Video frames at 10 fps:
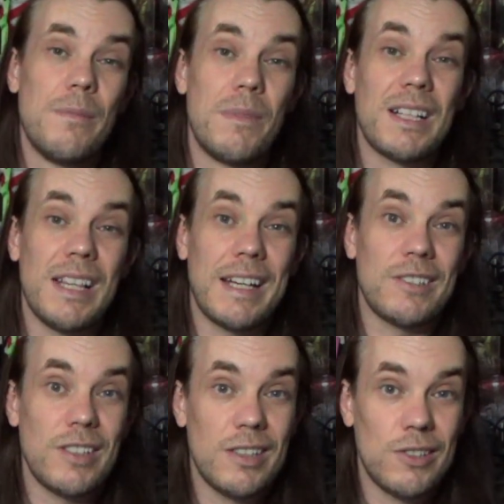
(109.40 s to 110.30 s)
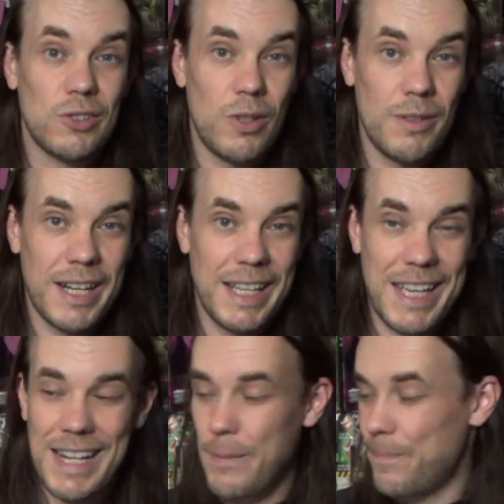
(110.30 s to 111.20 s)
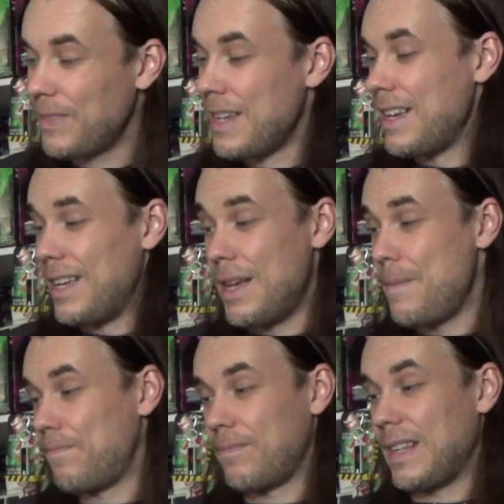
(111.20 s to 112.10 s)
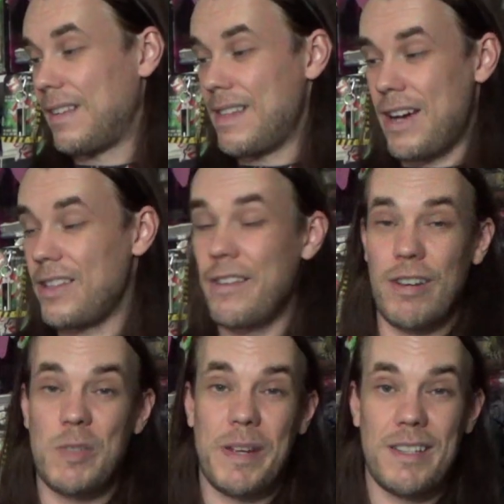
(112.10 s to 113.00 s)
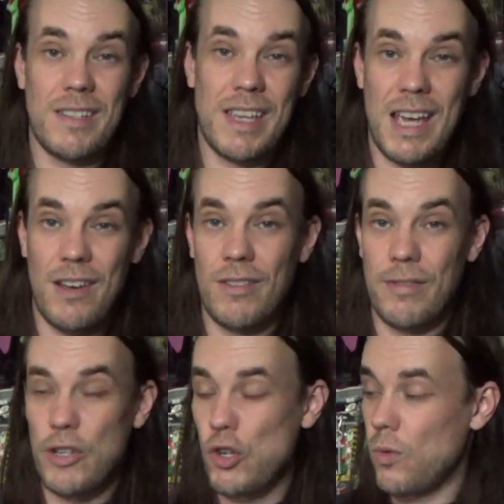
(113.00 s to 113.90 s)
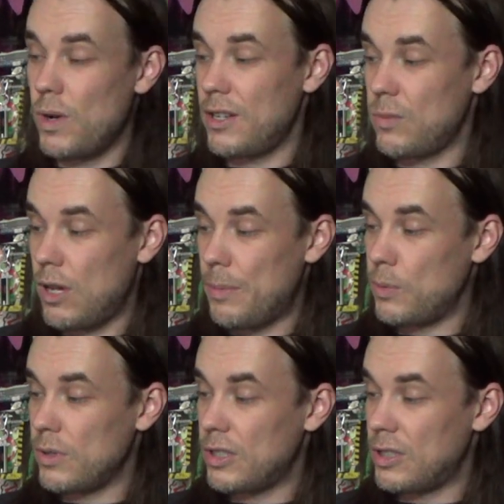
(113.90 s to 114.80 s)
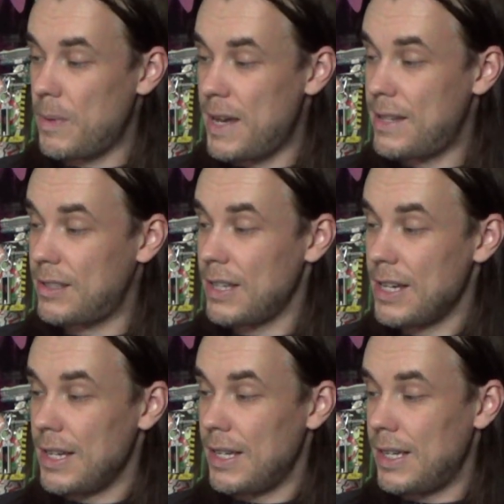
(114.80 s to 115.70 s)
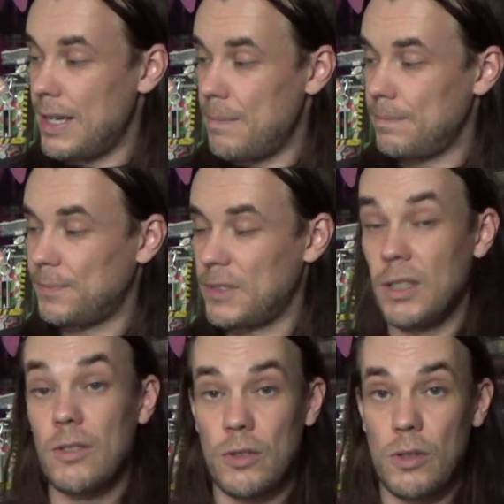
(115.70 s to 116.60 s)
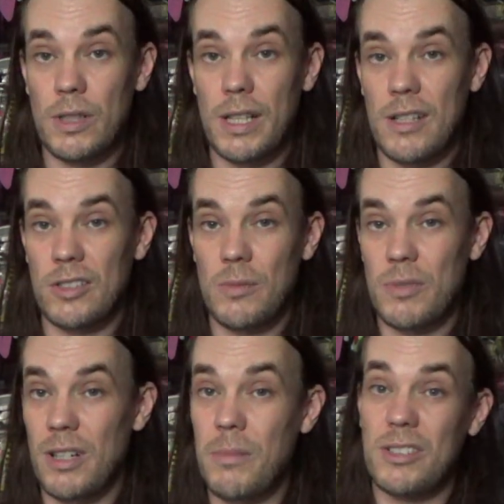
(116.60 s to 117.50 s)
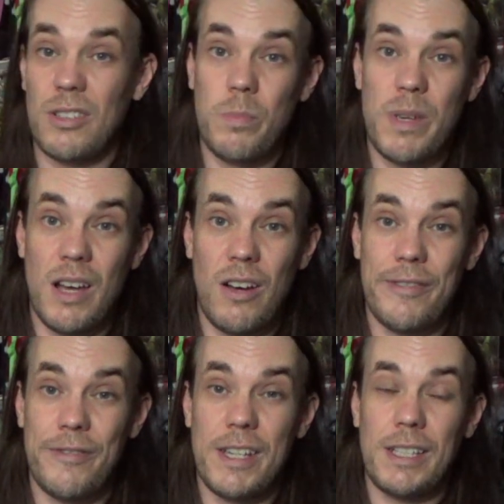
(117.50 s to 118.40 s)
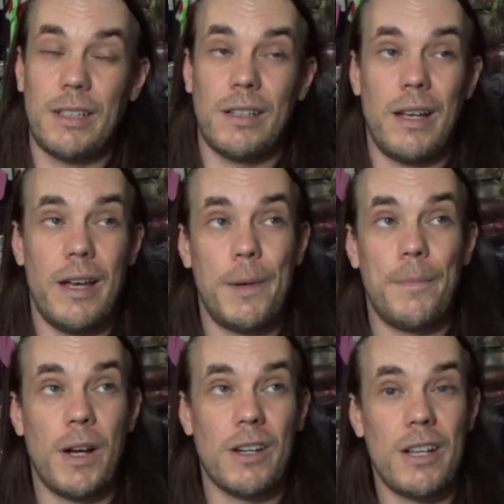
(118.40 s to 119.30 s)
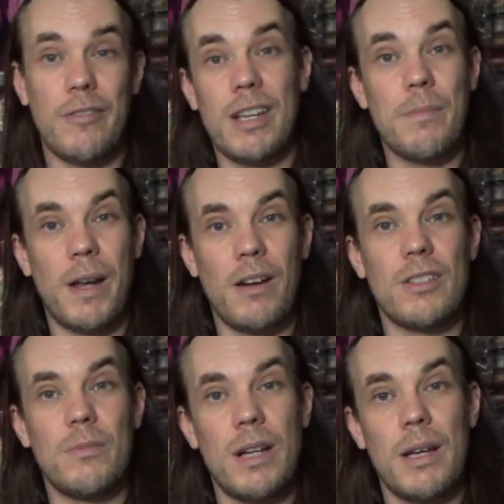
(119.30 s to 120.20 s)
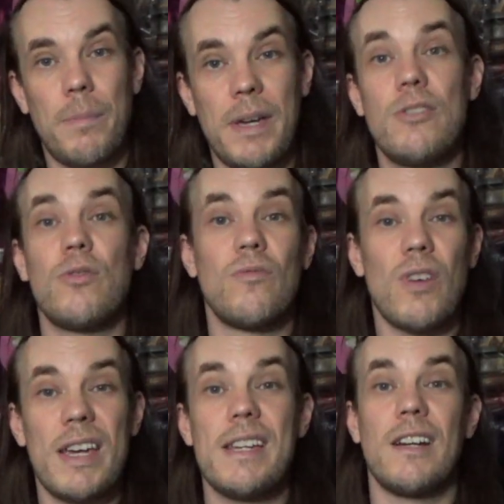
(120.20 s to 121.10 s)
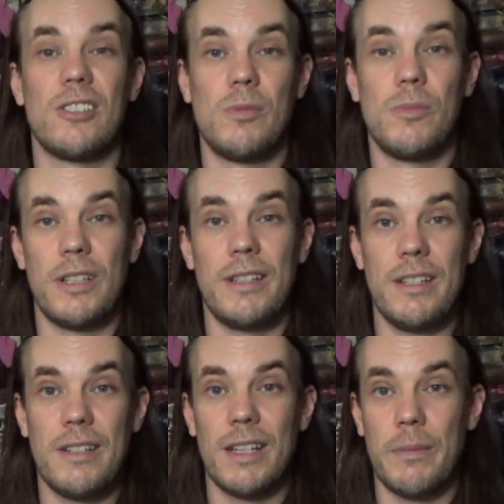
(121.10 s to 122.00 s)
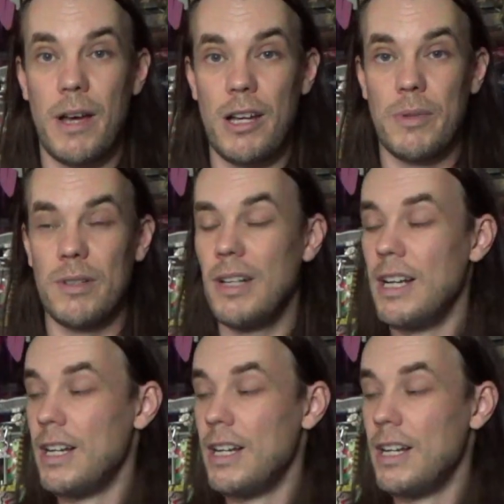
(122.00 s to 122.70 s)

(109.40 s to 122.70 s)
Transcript: I'm a collector, so I'm going to get it. Um, Now, I never expected to get an original one, that's why I bought the spares um, to do the customs. And I must admit, I think, um, I can only really compare it to my Peter and Ray customs I did at the moment.